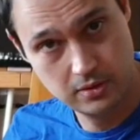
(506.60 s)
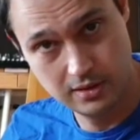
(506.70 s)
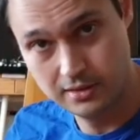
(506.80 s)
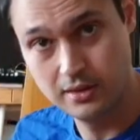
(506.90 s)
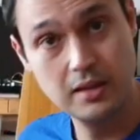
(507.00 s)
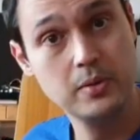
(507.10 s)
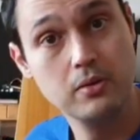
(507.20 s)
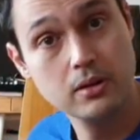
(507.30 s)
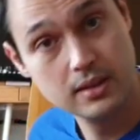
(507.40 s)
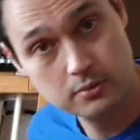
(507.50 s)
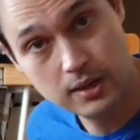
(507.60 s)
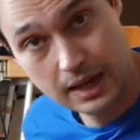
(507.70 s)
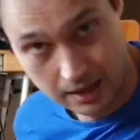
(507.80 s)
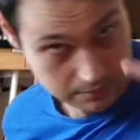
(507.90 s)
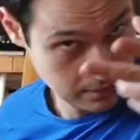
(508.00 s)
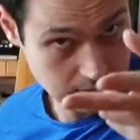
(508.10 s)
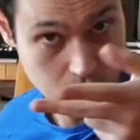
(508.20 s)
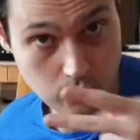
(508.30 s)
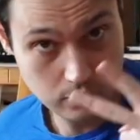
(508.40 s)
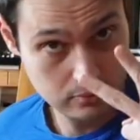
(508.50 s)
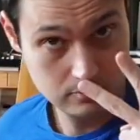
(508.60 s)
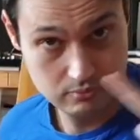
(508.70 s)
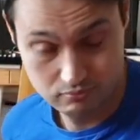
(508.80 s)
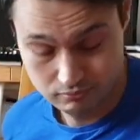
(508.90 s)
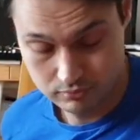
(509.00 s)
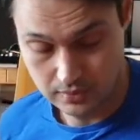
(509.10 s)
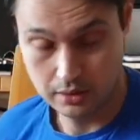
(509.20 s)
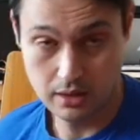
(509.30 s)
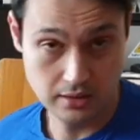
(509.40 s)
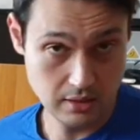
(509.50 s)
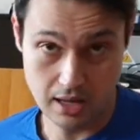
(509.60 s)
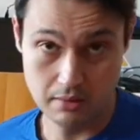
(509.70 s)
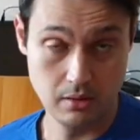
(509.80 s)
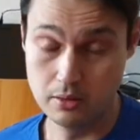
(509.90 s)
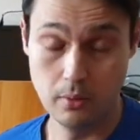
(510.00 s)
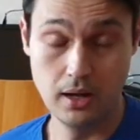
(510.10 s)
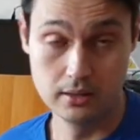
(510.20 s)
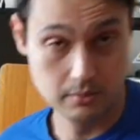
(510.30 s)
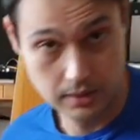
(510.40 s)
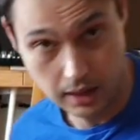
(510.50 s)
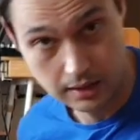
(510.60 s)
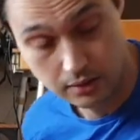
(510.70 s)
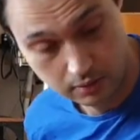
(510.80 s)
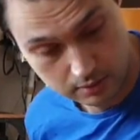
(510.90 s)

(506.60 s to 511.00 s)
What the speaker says: don't get me wrong, that's why I have these two. I could actually have only one, I don't.